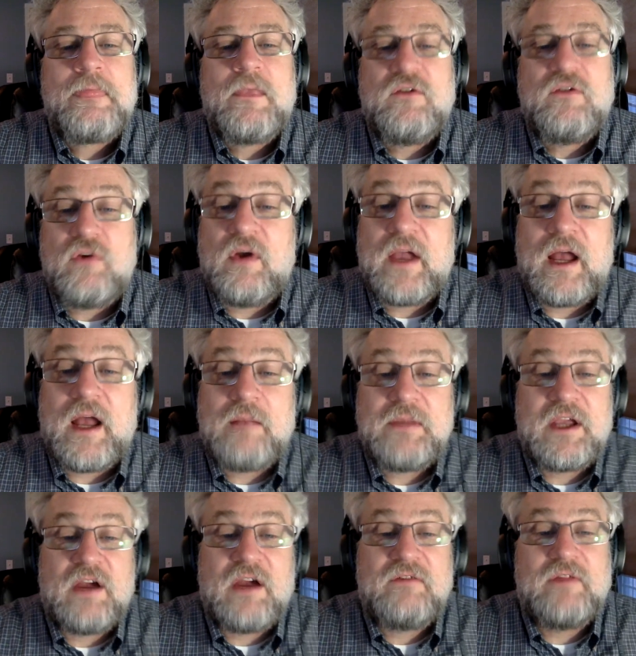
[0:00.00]
So I got to be
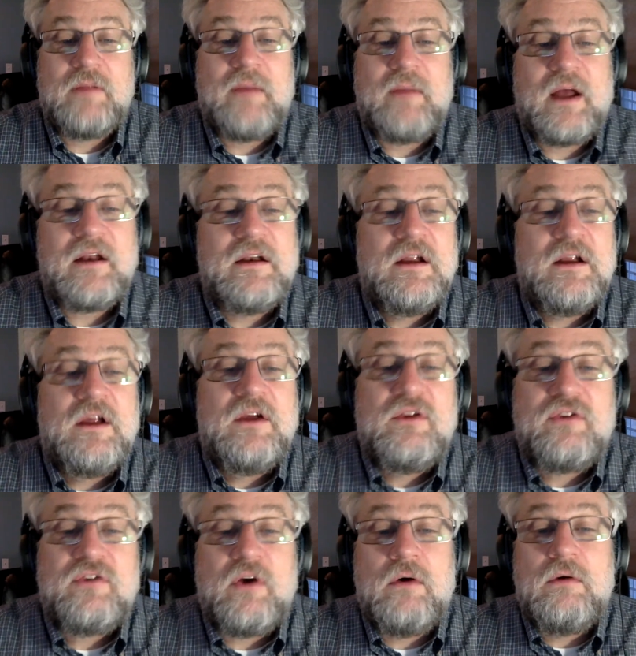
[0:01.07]
careful about it.
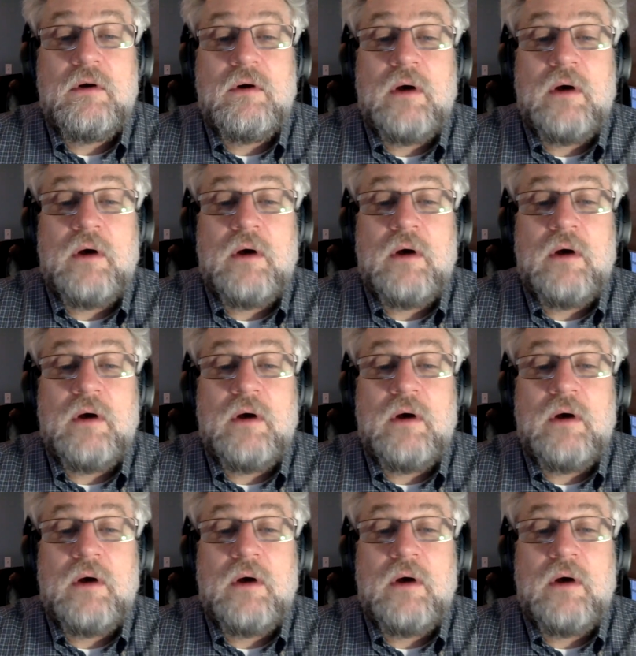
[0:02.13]
So,